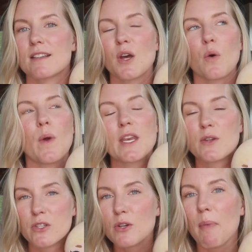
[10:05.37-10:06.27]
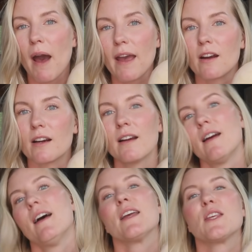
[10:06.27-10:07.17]
So when you do buy
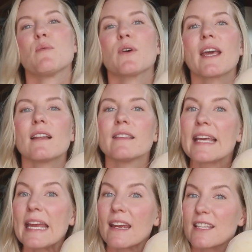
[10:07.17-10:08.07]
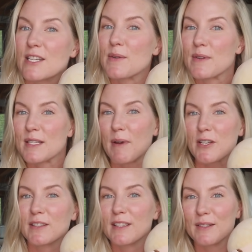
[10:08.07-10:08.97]
her, you will get a link to a
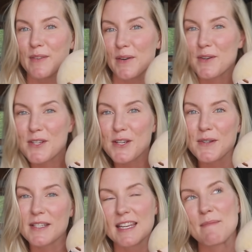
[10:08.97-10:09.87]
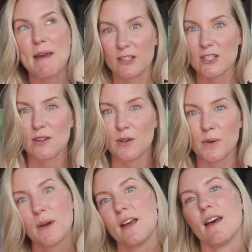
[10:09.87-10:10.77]
special little photo shoot emailed to
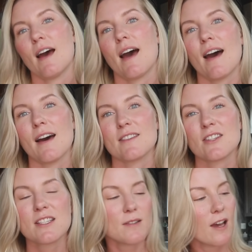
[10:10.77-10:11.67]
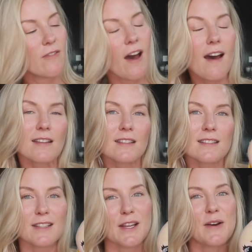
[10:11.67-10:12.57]
you uh, just of
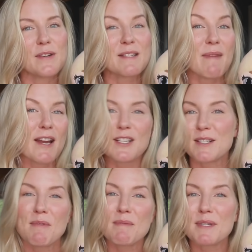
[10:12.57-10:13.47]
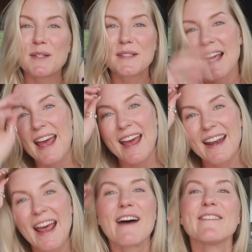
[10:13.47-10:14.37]
us, you know, in matching swimsuits
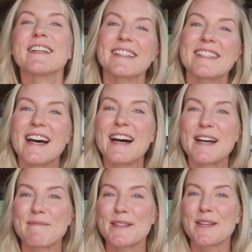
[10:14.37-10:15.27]
and having a good time.